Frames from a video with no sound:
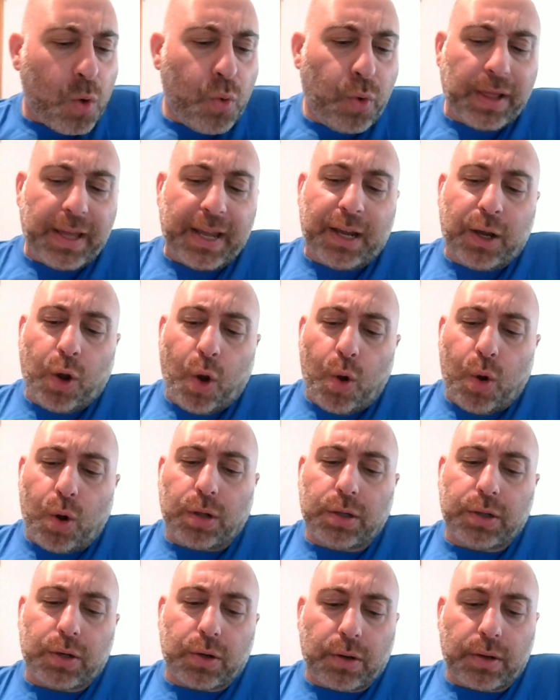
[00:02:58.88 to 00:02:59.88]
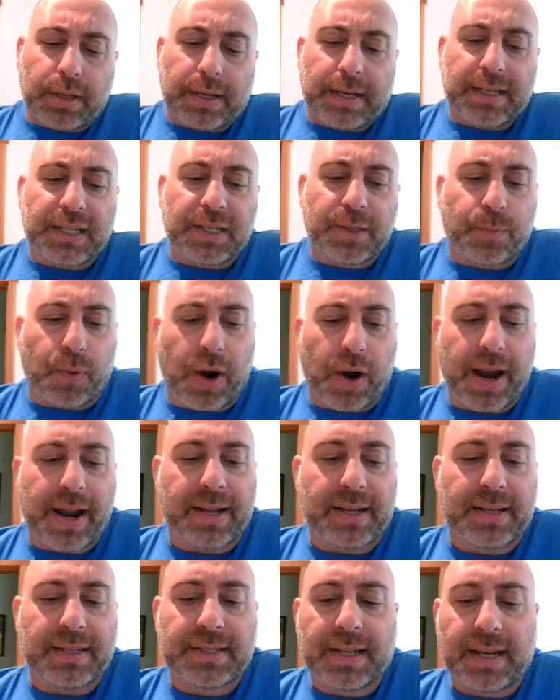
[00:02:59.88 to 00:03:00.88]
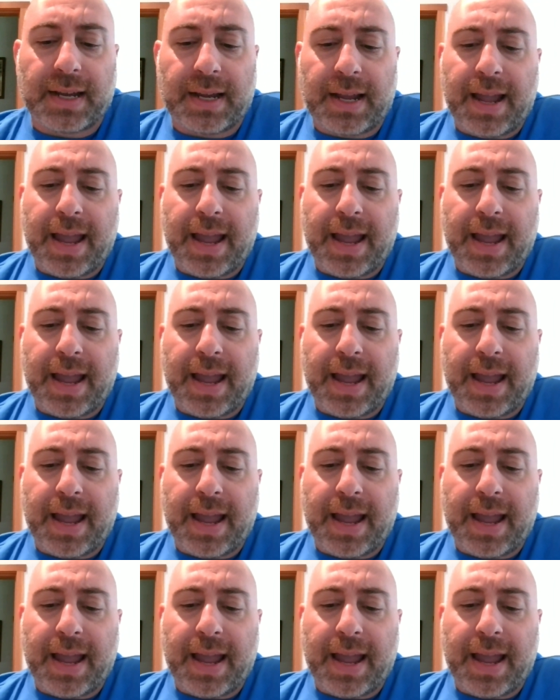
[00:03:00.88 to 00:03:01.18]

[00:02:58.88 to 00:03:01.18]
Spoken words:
really cold early springs,